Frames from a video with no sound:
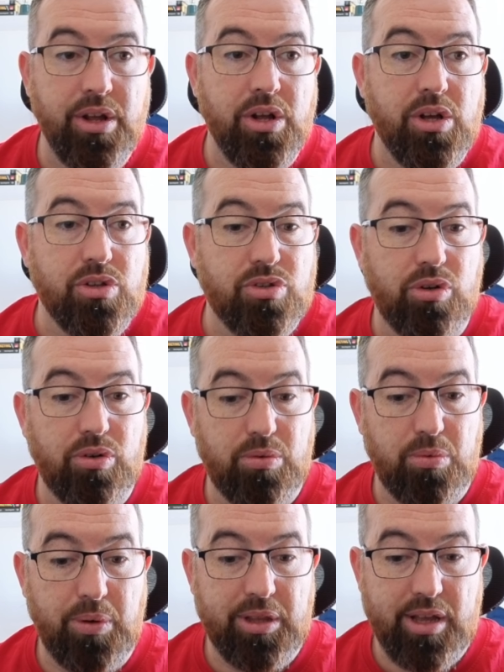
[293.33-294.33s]
So
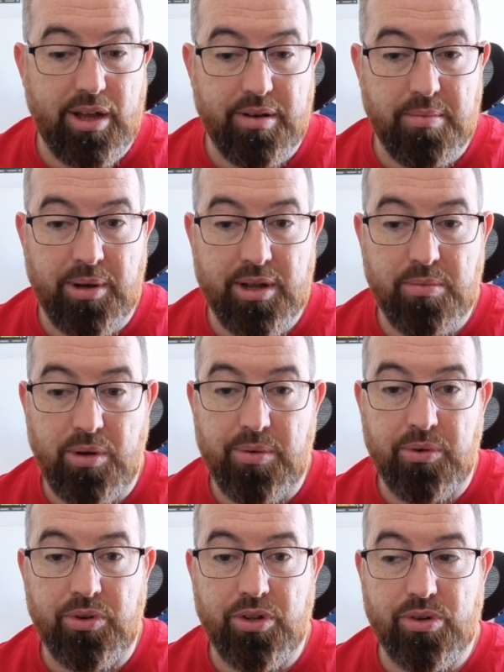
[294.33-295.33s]
with that in mind, what we're
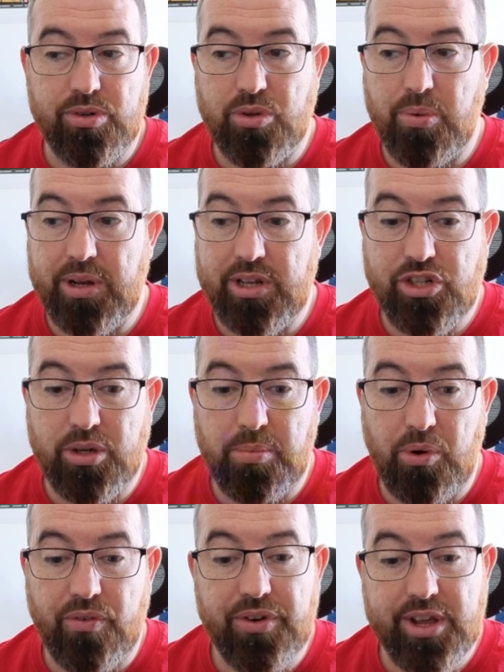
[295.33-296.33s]
going to do is quickly jump
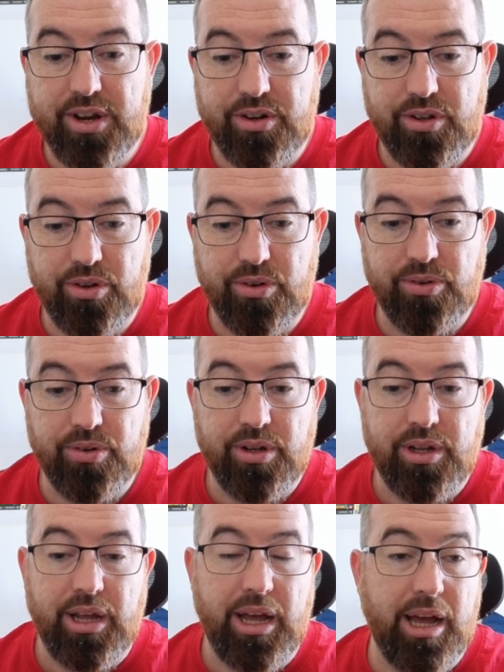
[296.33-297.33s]
over here to
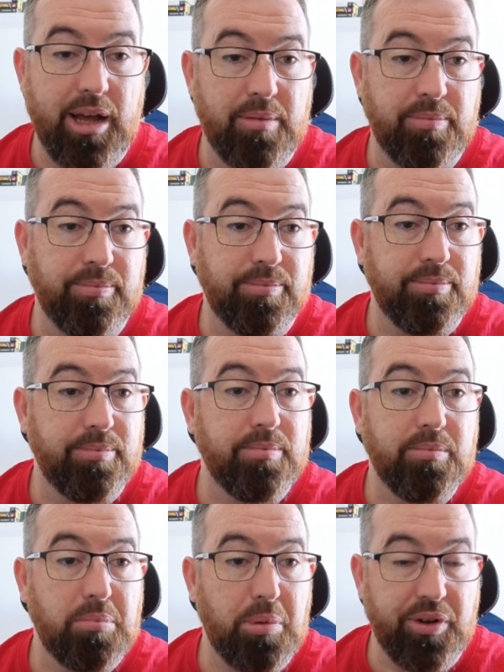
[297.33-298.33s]

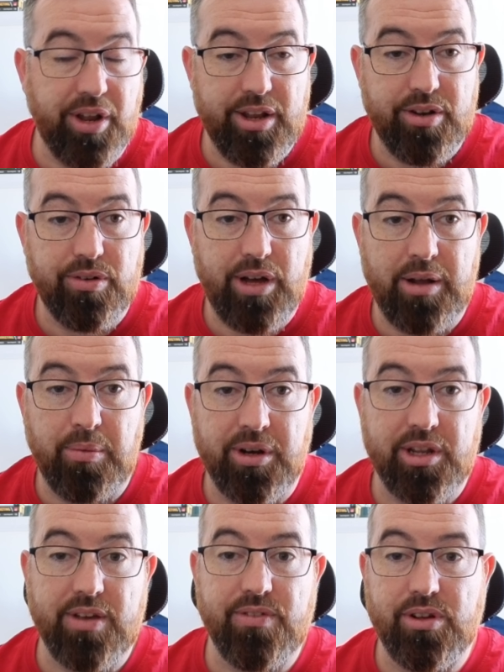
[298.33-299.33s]
Blotato. I want
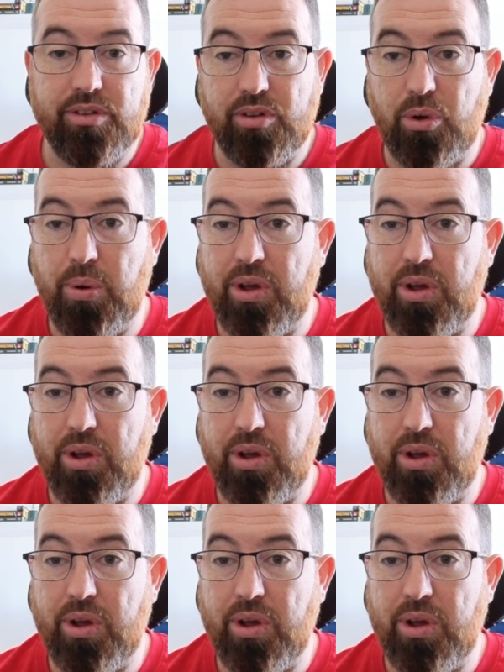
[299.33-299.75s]
to give you a quick